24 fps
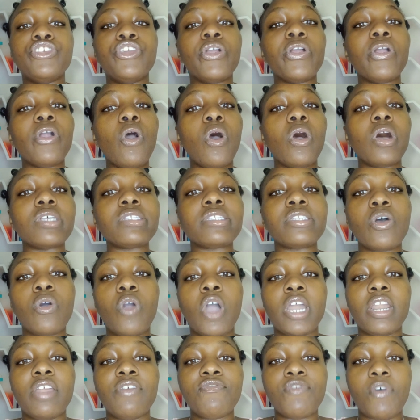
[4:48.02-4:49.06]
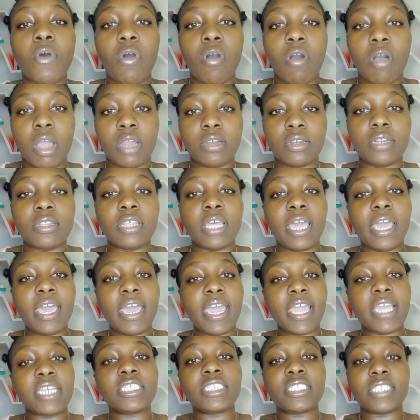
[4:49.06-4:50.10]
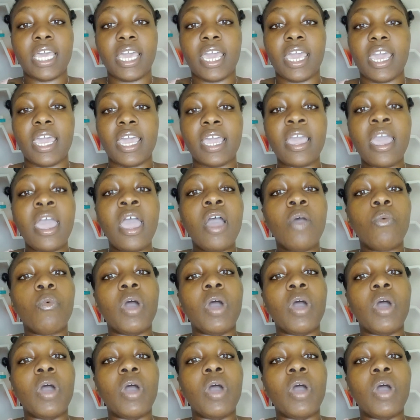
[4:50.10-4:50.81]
you're also going to fall under the hashtag.